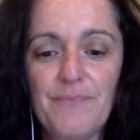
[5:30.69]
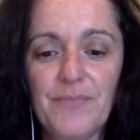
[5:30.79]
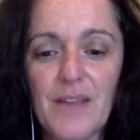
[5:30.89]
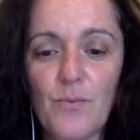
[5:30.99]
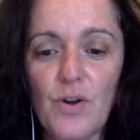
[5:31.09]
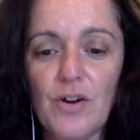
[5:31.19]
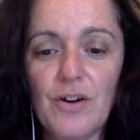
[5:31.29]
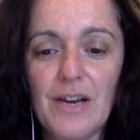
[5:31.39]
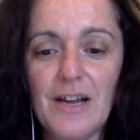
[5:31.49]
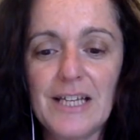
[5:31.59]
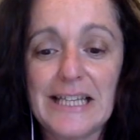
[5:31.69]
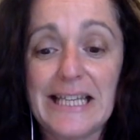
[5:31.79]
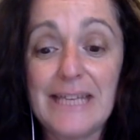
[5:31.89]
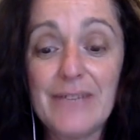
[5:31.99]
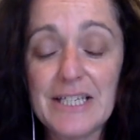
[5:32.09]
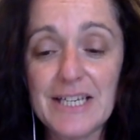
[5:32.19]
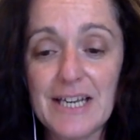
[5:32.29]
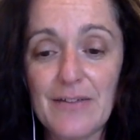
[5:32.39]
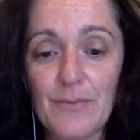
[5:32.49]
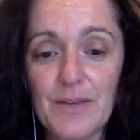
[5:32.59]
and we are like living
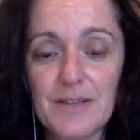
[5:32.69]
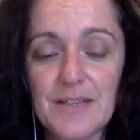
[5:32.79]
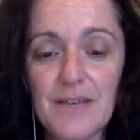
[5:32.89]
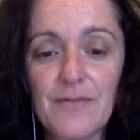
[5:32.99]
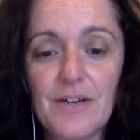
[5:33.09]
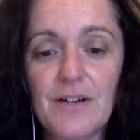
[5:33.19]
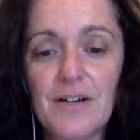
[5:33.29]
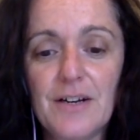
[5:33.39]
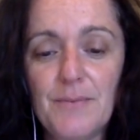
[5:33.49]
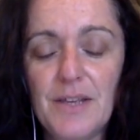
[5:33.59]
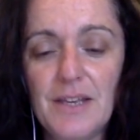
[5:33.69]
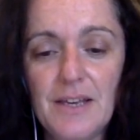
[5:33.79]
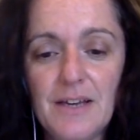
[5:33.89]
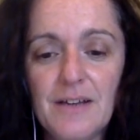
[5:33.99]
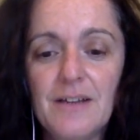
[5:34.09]
together because every night I'm here.